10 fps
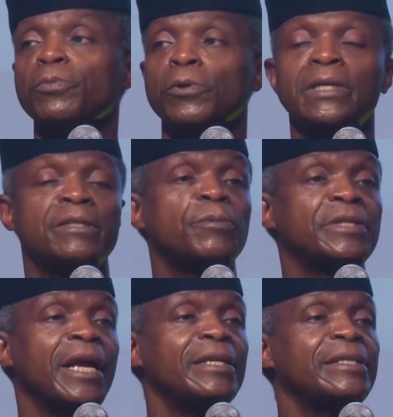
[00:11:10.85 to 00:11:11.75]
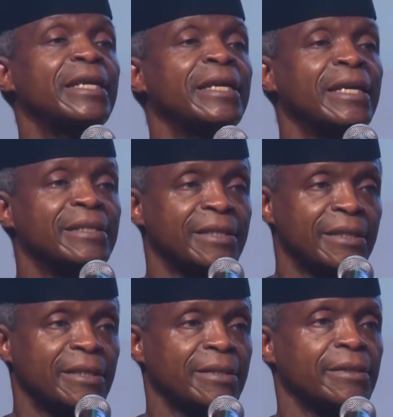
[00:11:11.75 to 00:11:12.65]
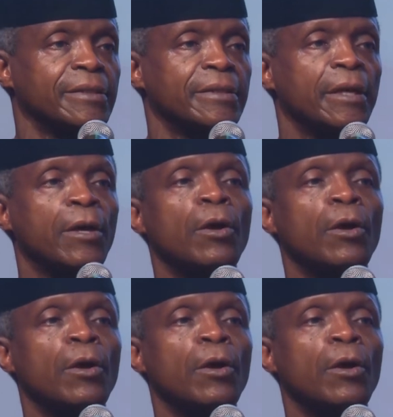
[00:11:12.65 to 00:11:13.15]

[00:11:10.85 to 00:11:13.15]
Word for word: police brutality against citizens,